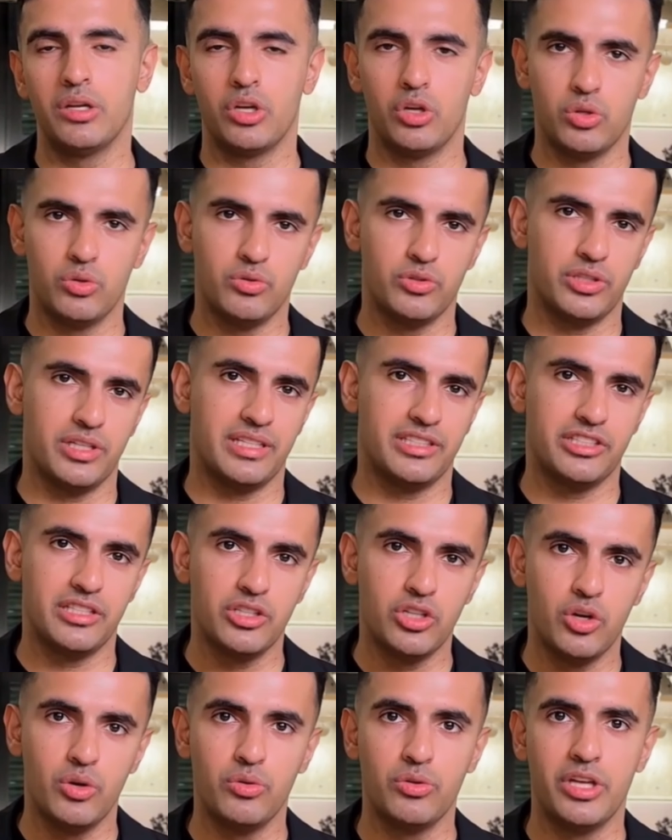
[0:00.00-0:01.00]
Code is a
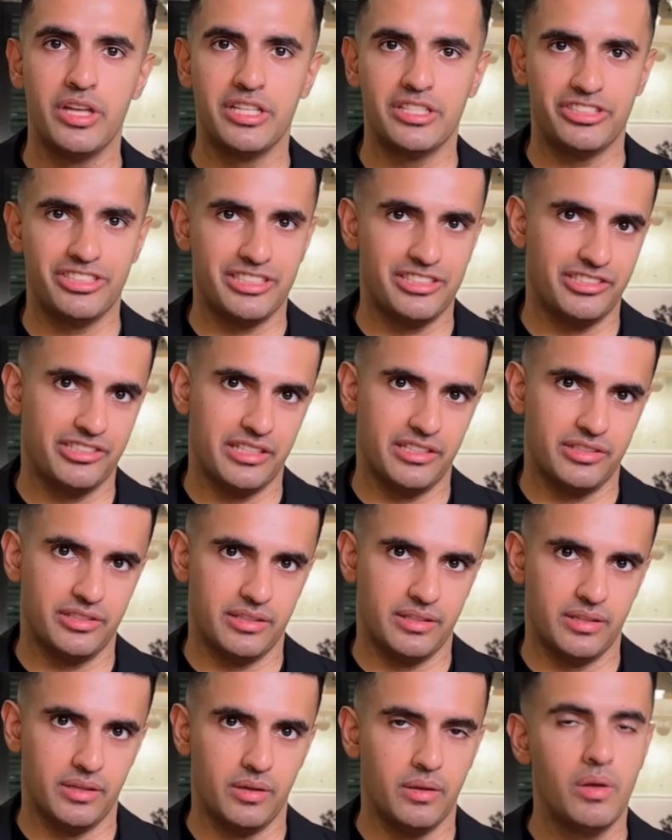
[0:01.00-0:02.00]
coding assistant.
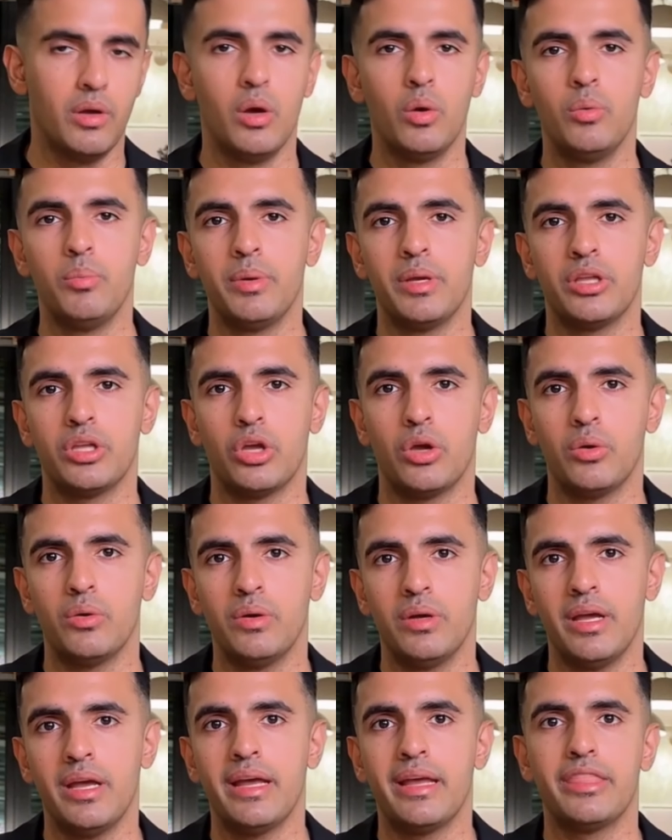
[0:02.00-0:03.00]

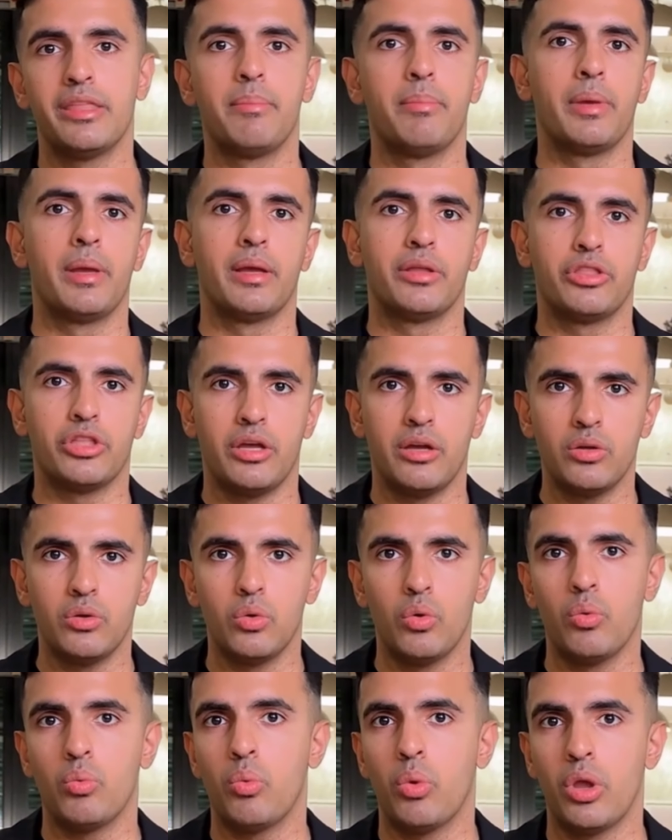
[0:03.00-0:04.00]
OpenClaw is a personal
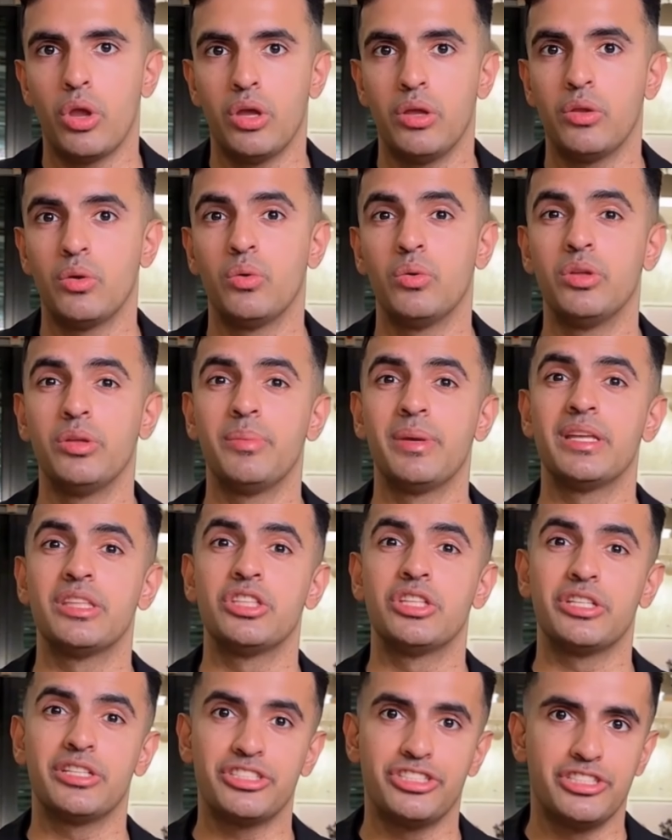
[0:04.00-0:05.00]
or work
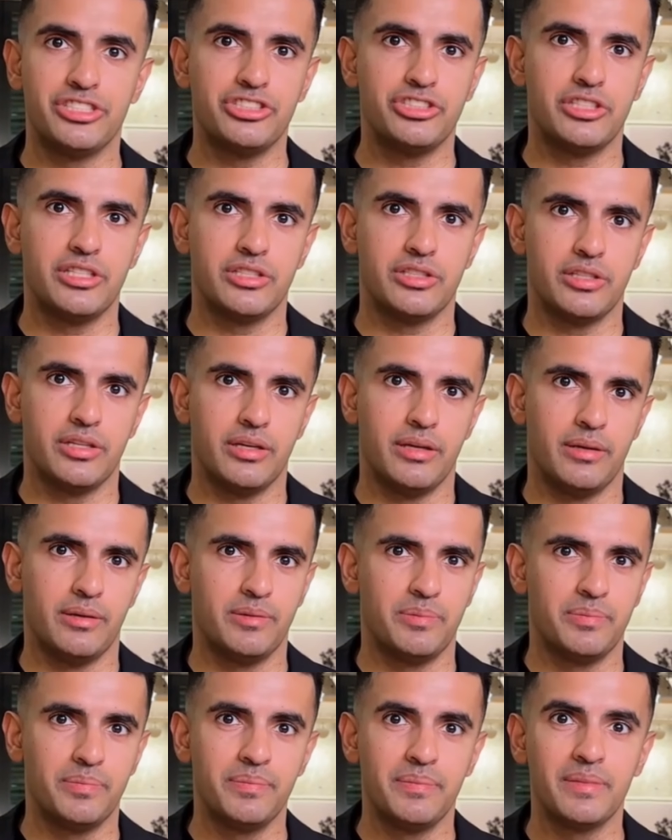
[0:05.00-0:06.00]
automation assistant.
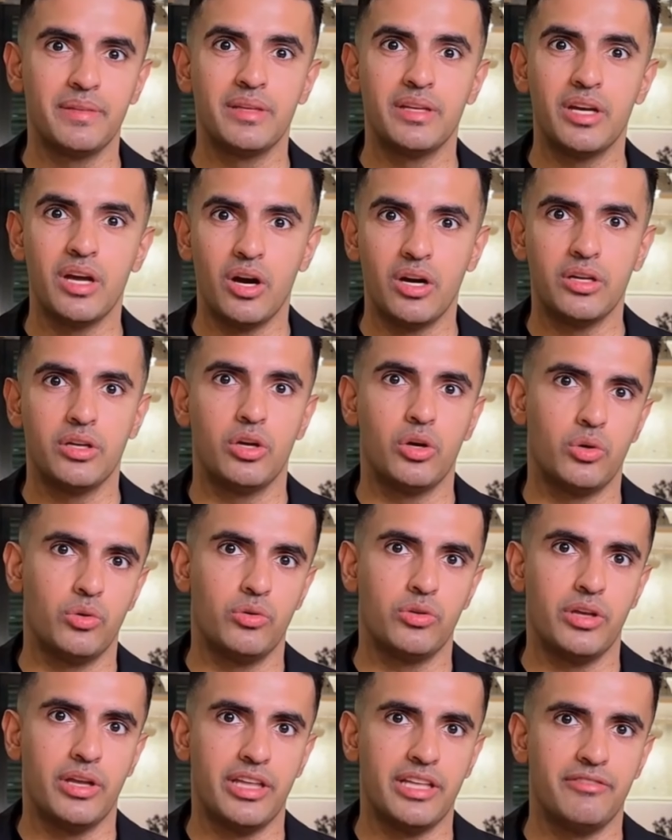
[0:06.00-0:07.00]
Claude
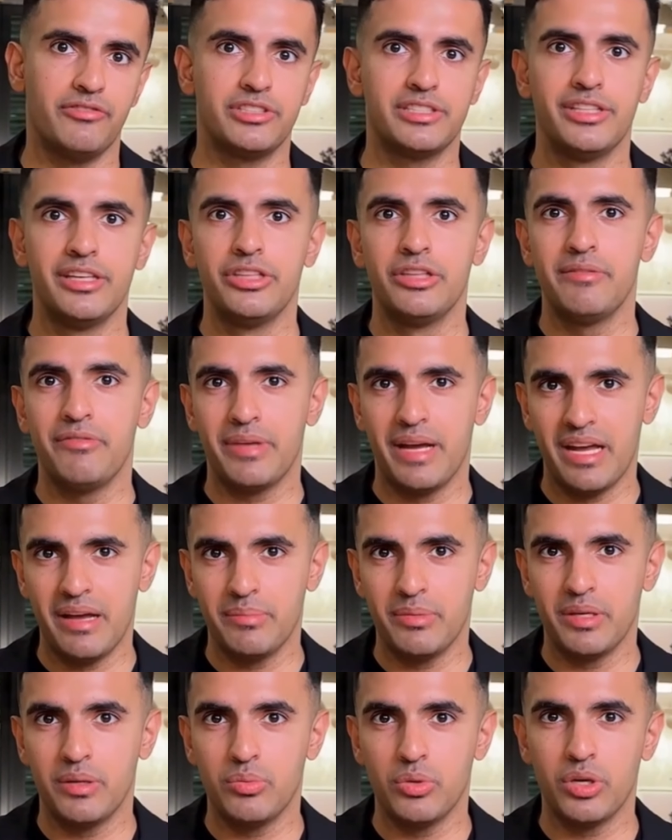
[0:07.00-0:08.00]
Code lives in the
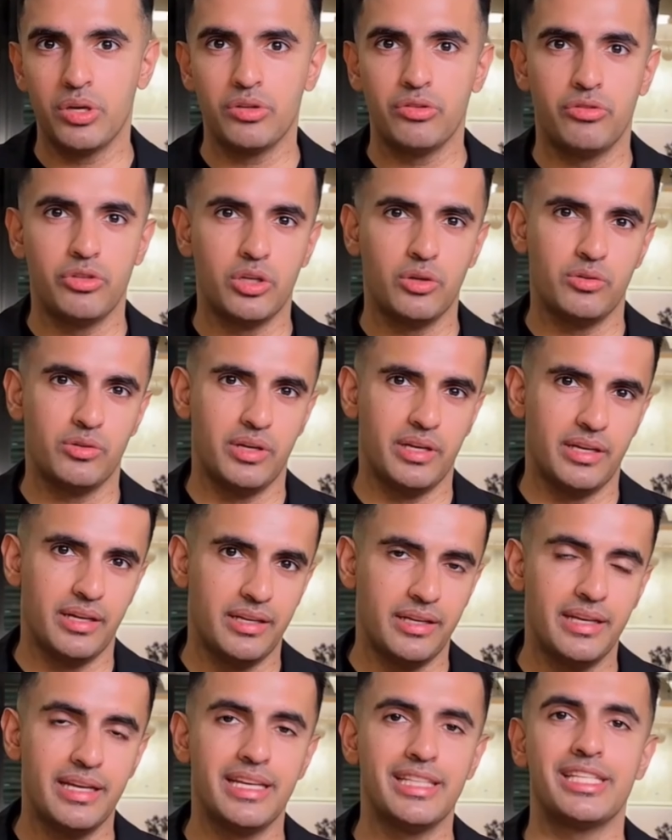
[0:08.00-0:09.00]
developer workflow.
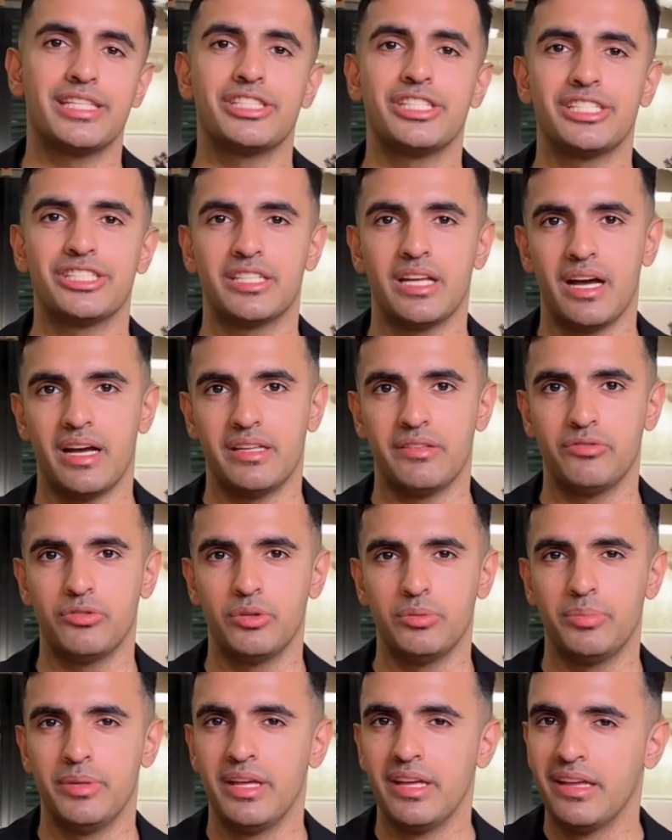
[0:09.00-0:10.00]
It is designed for
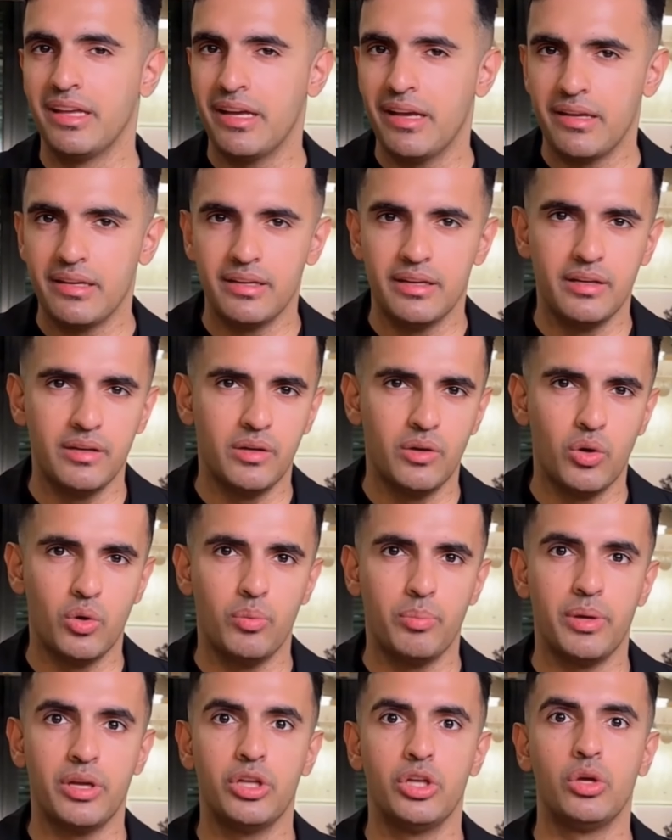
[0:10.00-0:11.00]
building.
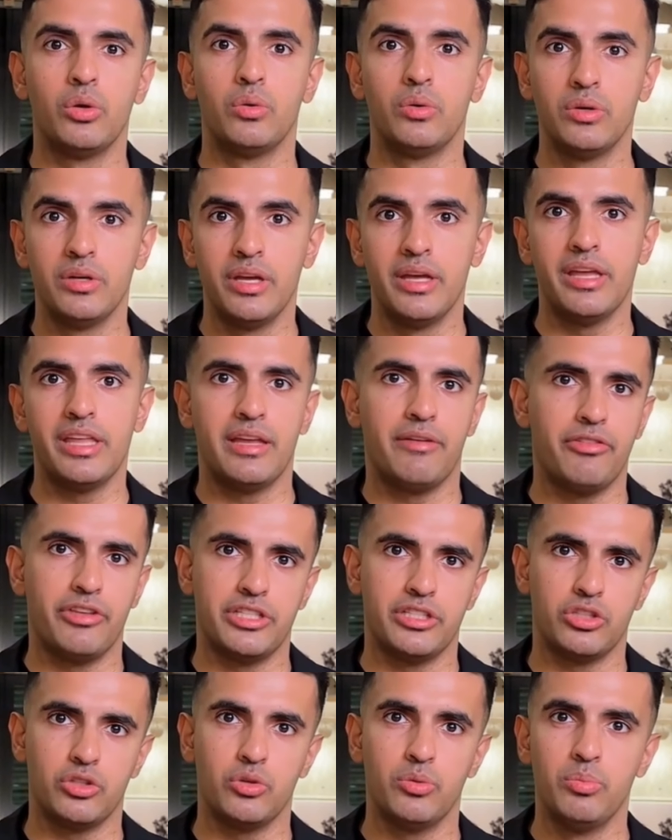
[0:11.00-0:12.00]
OpenClaw lives
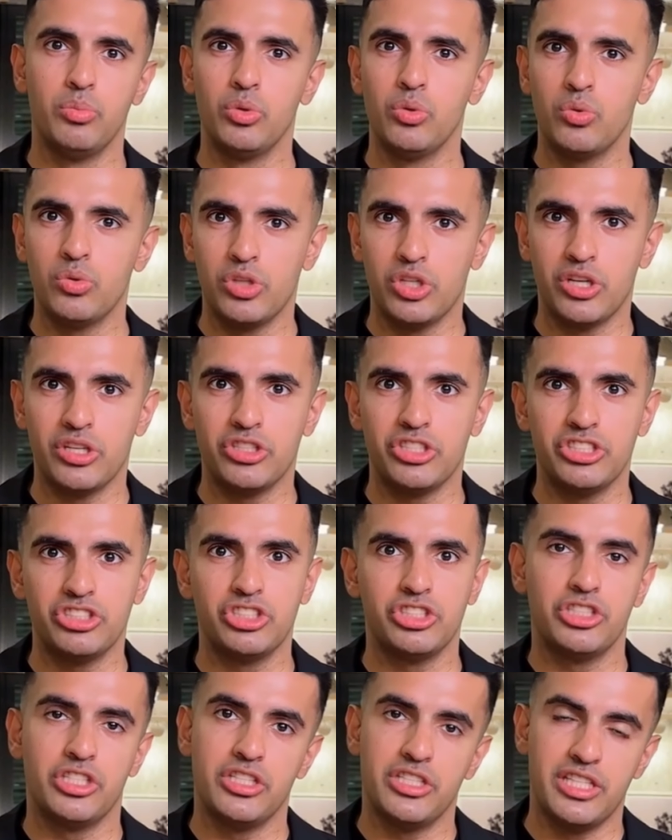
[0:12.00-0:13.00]
in your broader
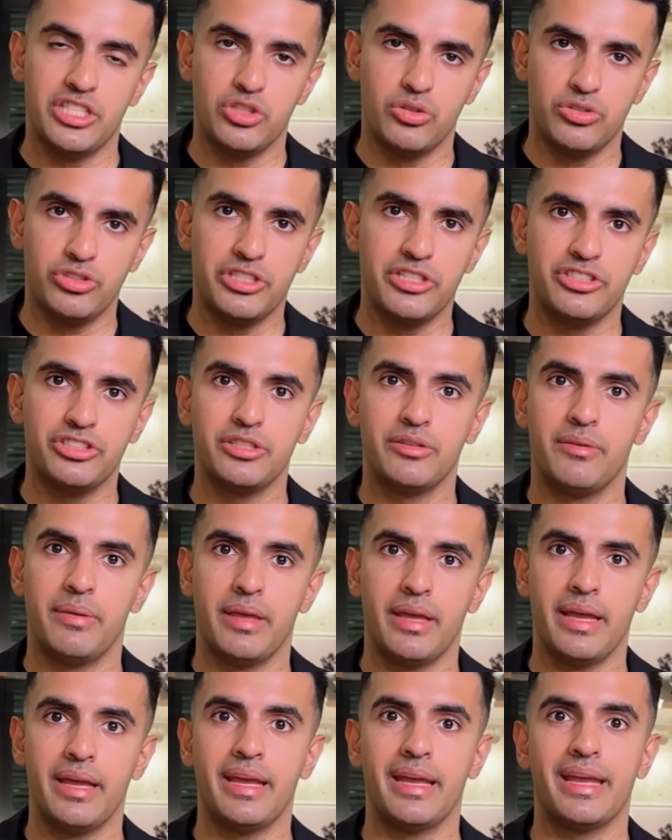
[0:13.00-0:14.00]
digital ecosystem.
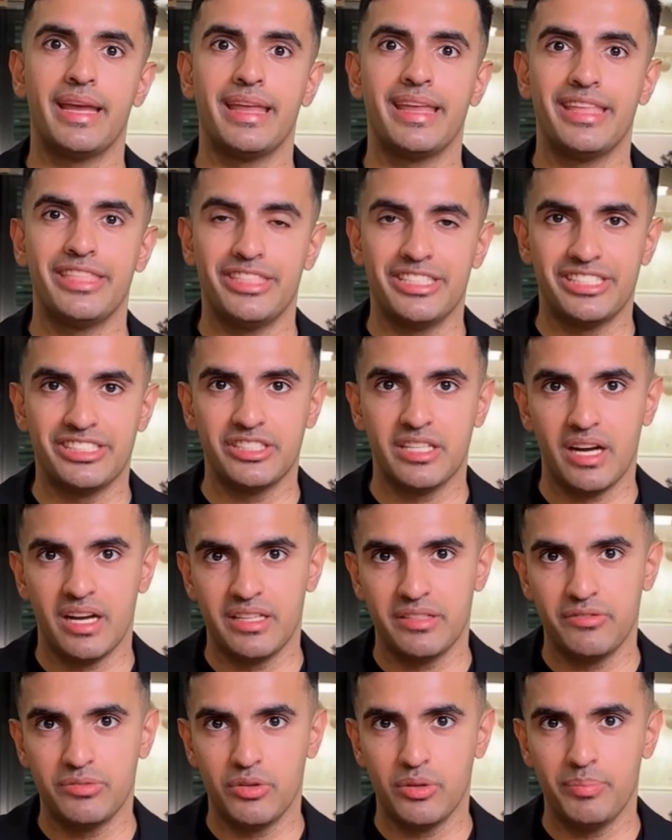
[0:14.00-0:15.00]
It is
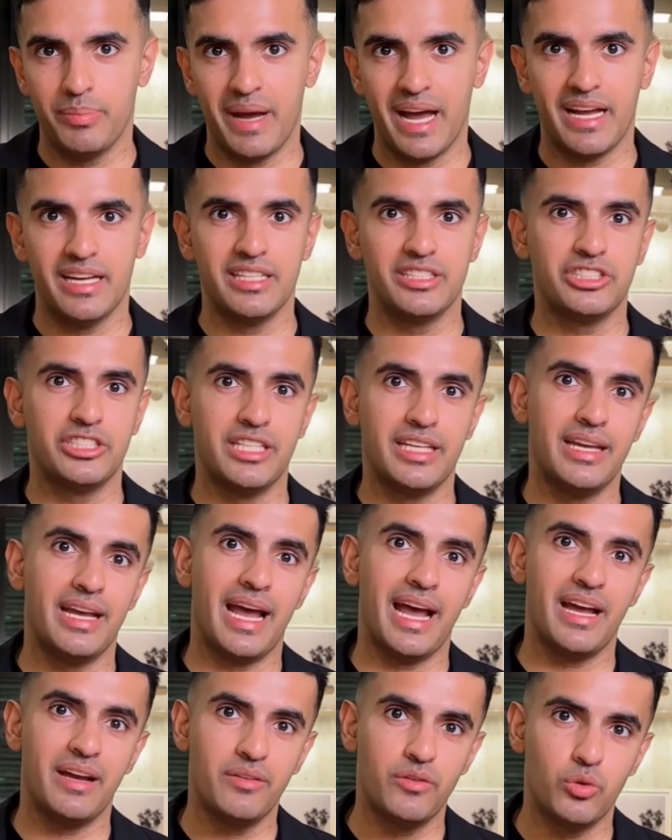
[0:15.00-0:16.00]
designed for managing
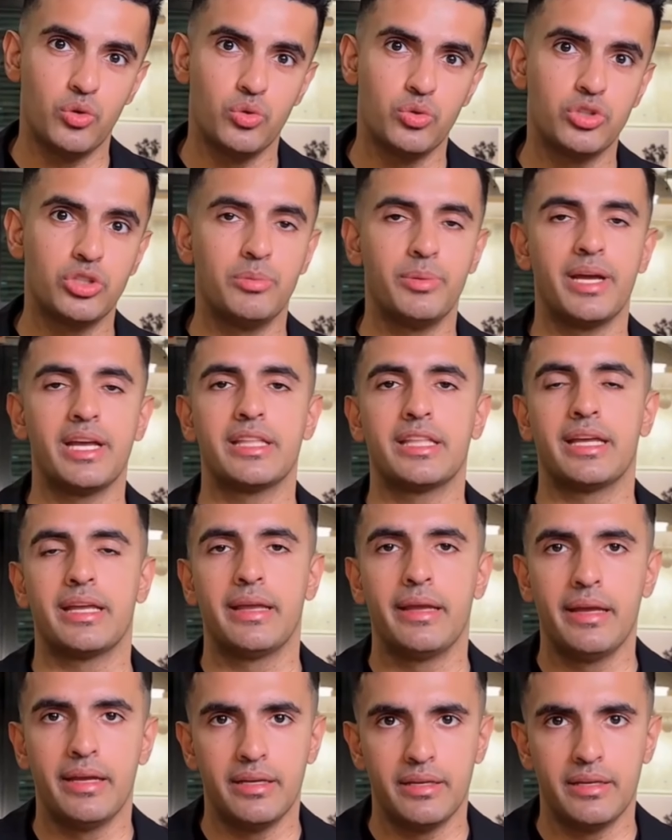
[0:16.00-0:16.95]
and automating.